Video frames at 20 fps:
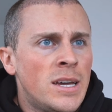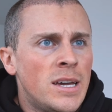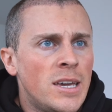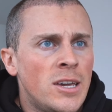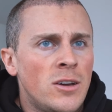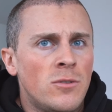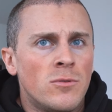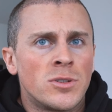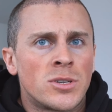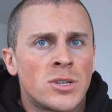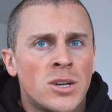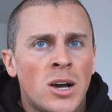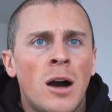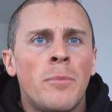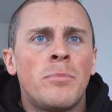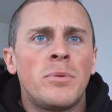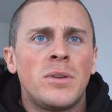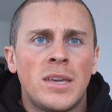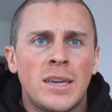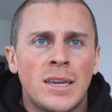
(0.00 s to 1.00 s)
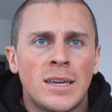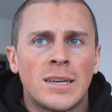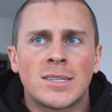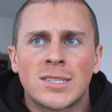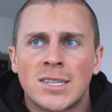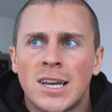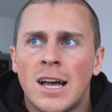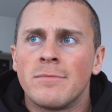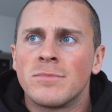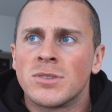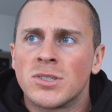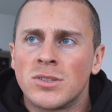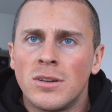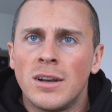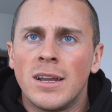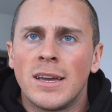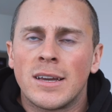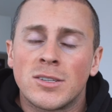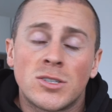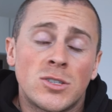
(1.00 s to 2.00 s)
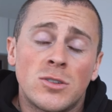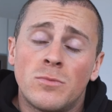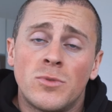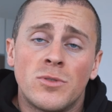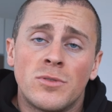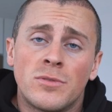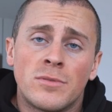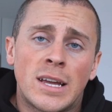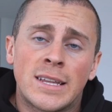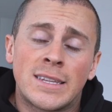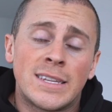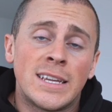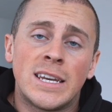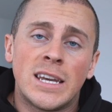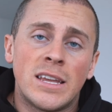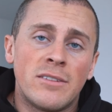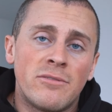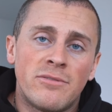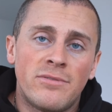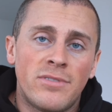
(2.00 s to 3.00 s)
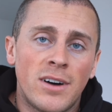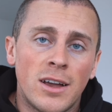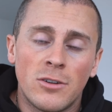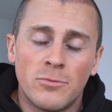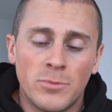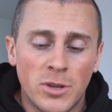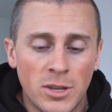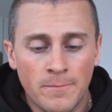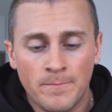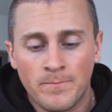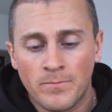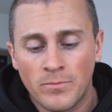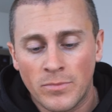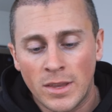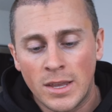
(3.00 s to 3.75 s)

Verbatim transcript: it was copying Sam Sulek, someone that didn't even follow me